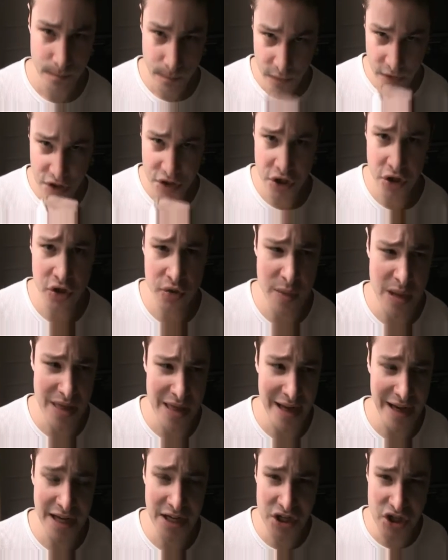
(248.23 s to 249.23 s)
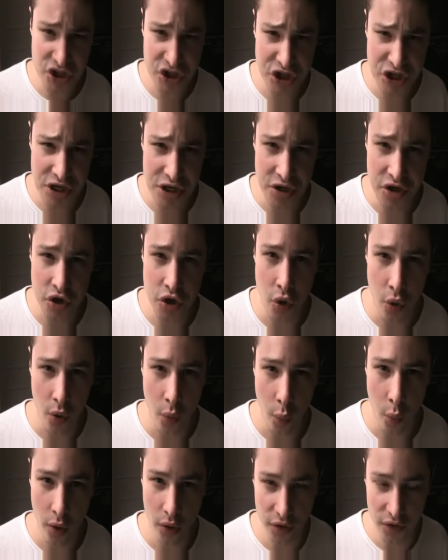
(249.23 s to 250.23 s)
exceed your
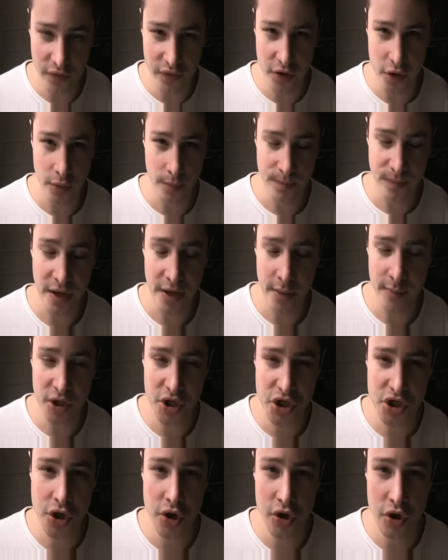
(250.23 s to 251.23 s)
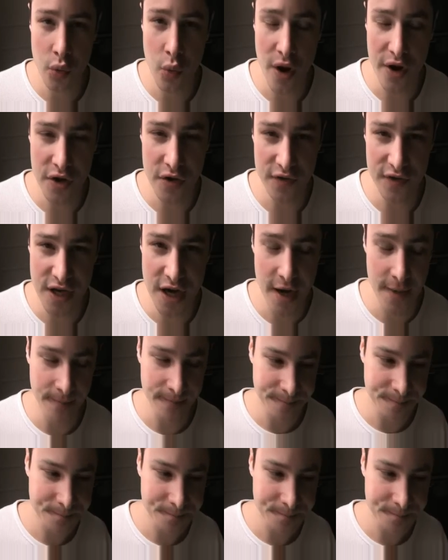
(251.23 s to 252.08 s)
worldview, and I'm going to show you what you've done.